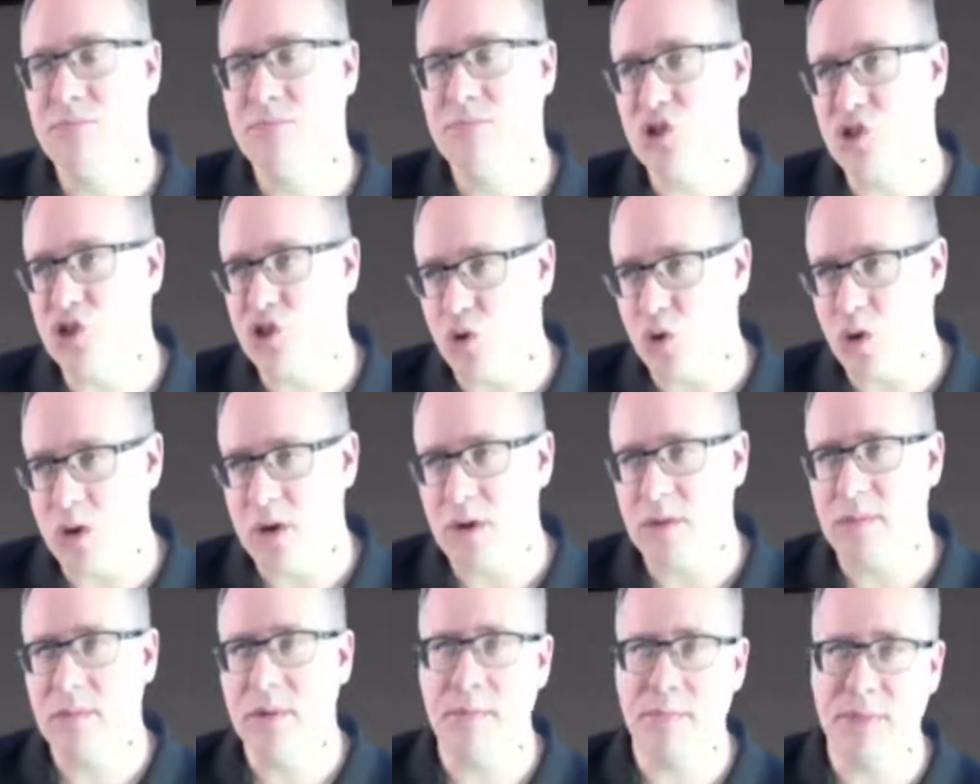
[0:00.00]

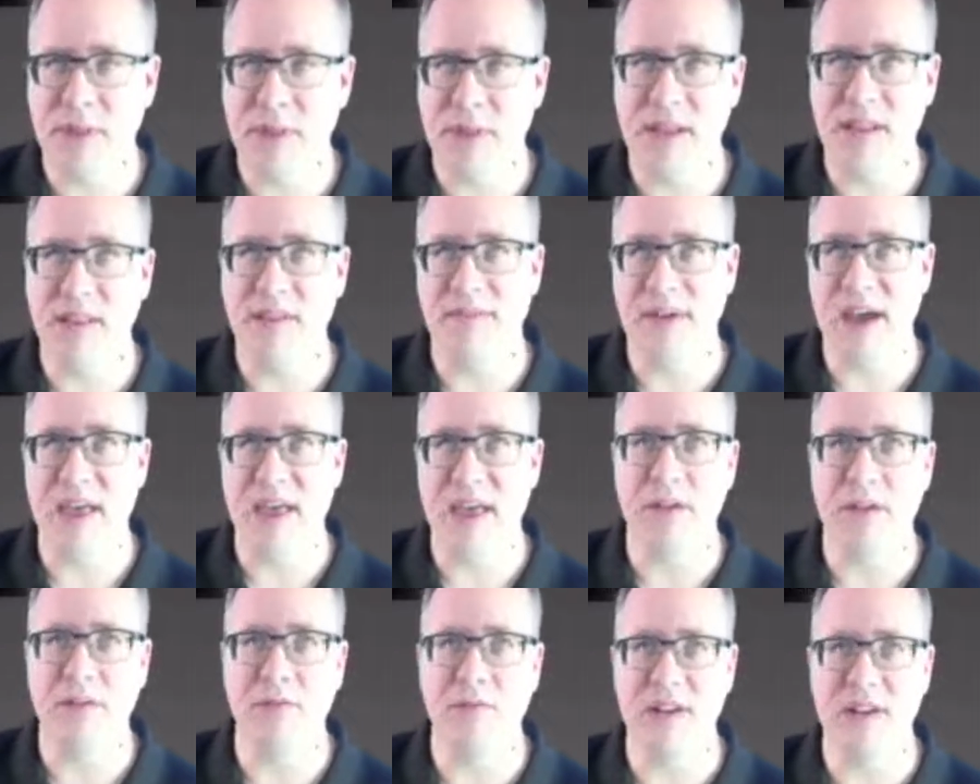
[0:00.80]
Sure, completely
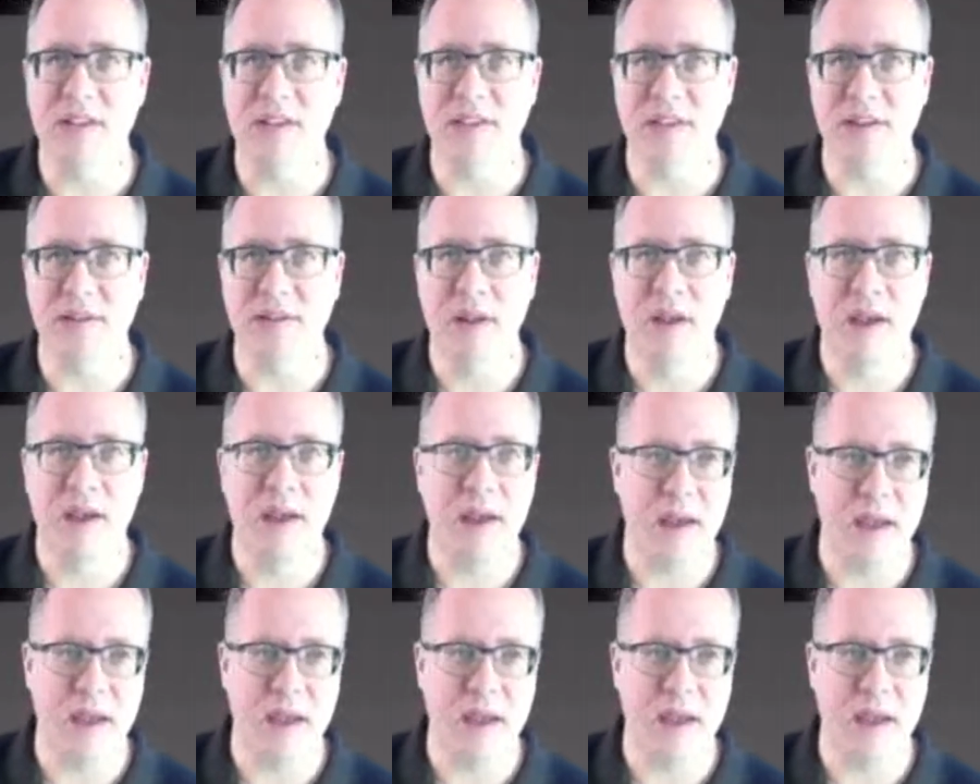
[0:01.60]
valid reason.